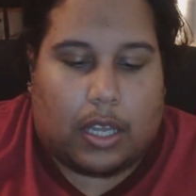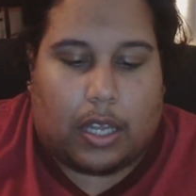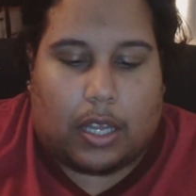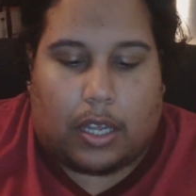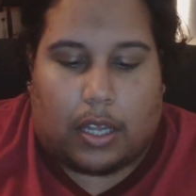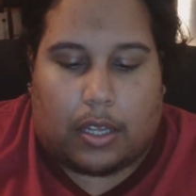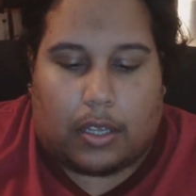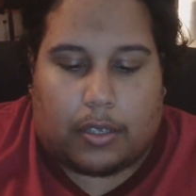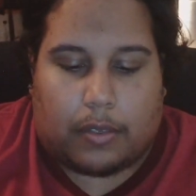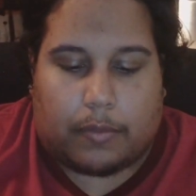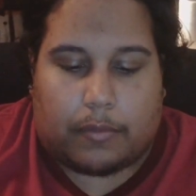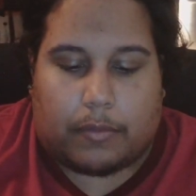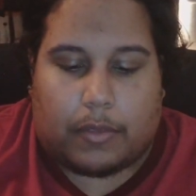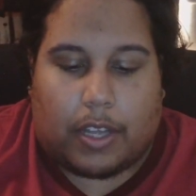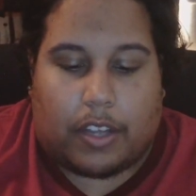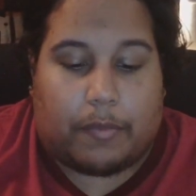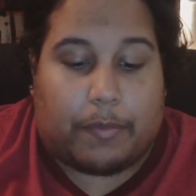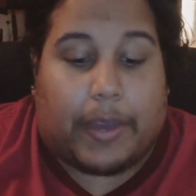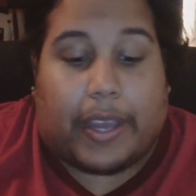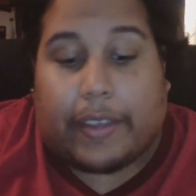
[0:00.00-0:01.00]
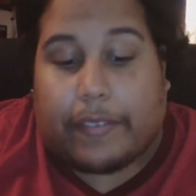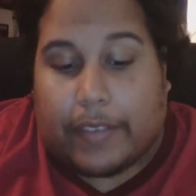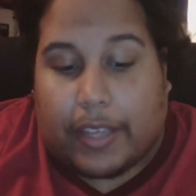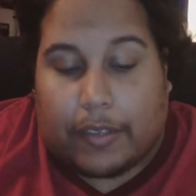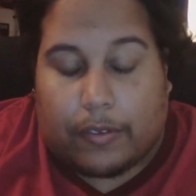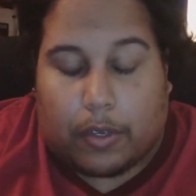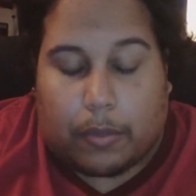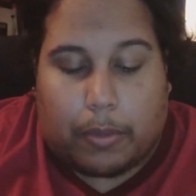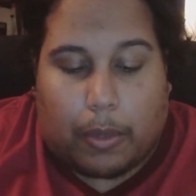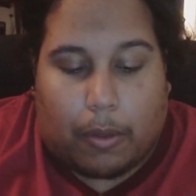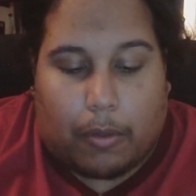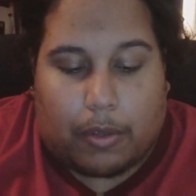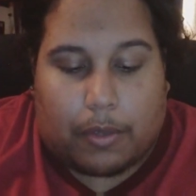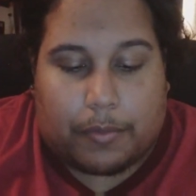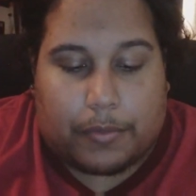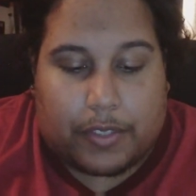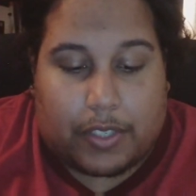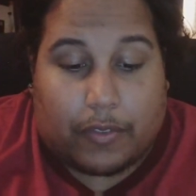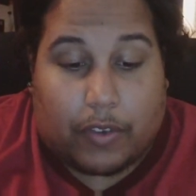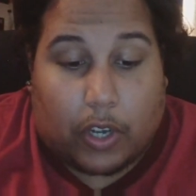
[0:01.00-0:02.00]
my favorite
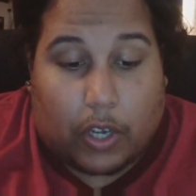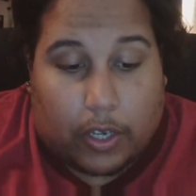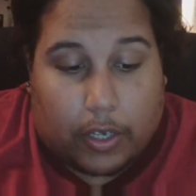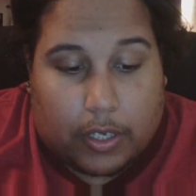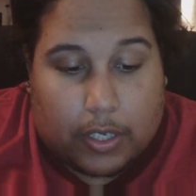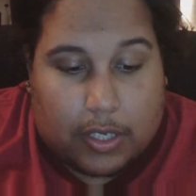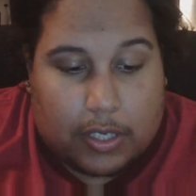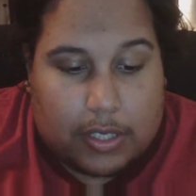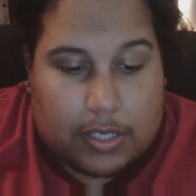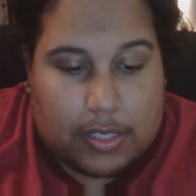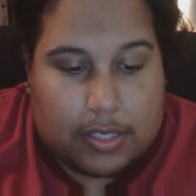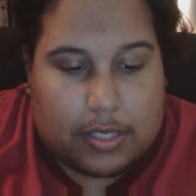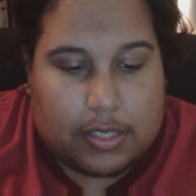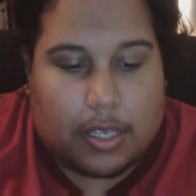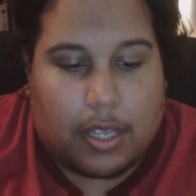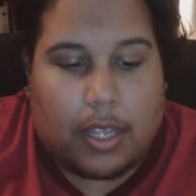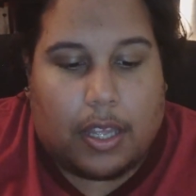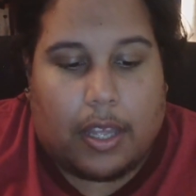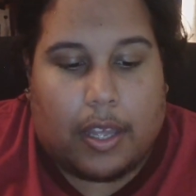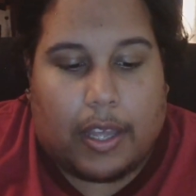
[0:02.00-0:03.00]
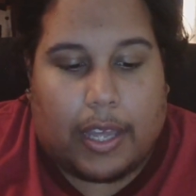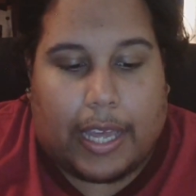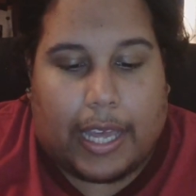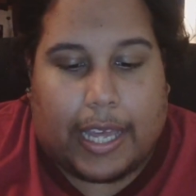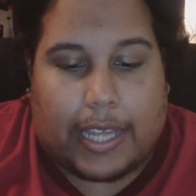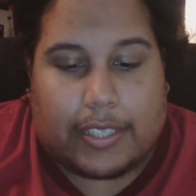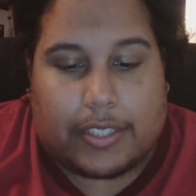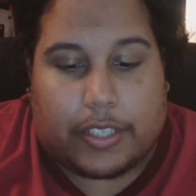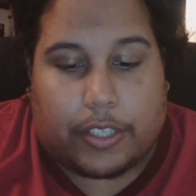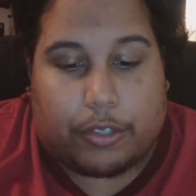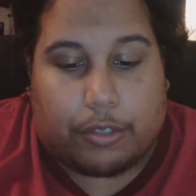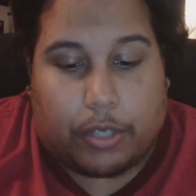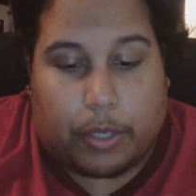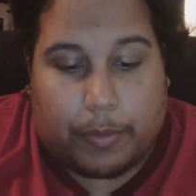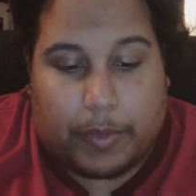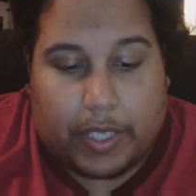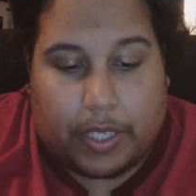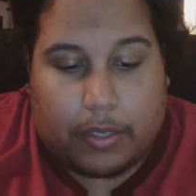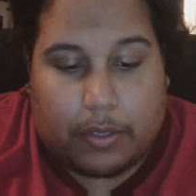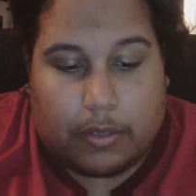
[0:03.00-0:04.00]
poems of hers as a
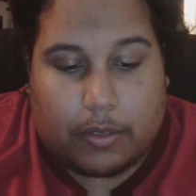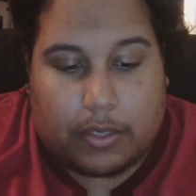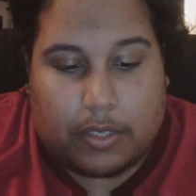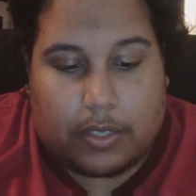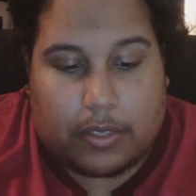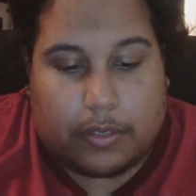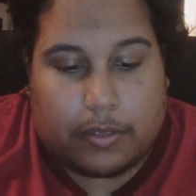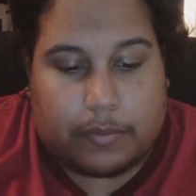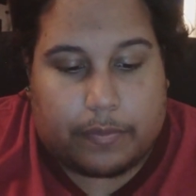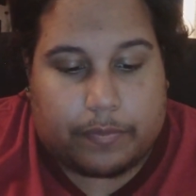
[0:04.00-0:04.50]
tribute.